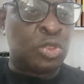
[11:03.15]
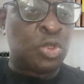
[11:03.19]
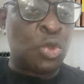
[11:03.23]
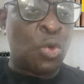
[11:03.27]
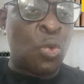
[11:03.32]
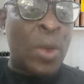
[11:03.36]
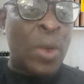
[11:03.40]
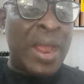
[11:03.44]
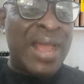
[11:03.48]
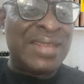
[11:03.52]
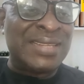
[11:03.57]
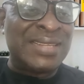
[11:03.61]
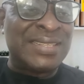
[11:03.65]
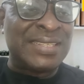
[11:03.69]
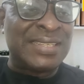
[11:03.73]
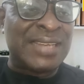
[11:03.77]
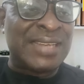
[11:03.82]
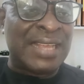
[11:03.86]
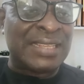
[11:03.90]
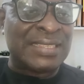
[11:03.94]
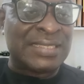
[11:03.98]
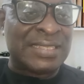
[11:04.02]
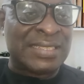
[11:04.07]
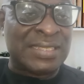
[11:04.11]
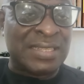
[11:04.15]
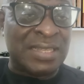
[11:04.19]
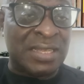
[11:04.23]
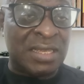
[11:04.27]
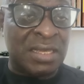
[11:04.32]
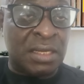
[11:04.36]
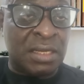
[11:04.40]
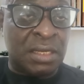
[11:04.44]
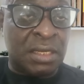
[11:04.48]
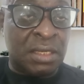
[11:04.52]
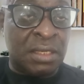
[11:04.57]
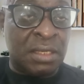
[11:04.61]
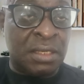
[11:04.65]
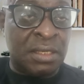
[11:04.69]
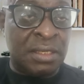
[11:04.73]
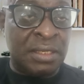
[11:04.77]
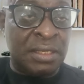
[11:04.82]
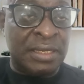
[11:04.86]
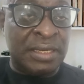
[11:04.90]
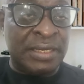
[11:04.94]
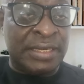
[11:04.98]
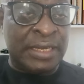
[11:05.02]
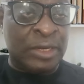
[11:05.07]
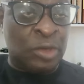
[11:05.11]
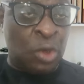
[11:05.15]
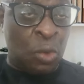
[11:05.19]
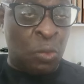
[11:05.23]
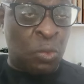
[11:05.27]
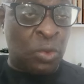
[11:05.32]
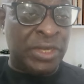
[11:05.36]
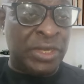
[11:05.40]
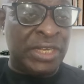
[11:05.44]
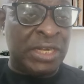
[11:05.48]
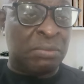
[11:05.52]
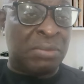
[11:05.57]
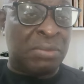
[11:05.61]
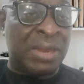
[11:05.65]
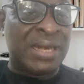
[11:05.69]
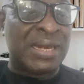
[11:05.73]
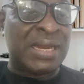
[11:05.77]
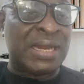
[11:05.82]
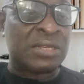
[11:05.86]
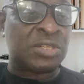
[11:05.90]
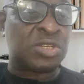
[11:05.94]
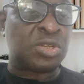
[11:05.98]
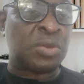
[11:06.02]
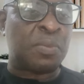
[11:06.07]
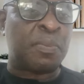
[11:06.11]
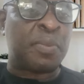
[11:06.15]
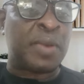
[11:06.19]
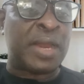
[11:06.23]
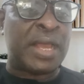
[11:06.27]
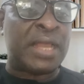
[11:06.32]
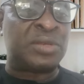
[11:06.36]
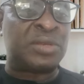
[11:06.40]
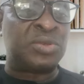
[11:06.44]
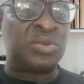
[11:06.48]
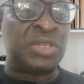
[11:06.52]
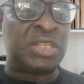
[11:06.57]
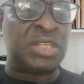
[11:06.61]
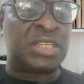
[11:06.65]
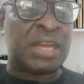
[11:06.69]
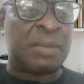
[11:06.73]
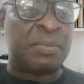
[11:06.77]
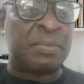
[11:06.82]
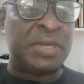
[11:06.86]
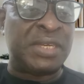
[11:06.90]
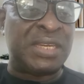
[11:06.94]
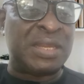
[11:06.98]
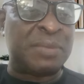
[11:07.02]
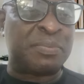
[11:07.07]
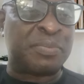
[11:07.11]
So why is it that they don't want demand and supply to determine